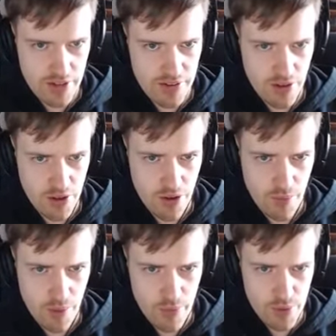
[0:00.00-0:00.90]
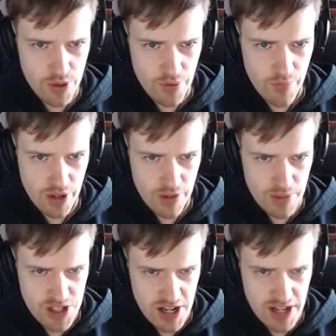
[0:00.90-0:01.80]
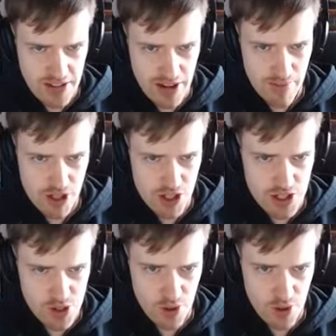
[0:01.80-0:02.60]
Oh god, right, we're, we're gonna be taking damage here,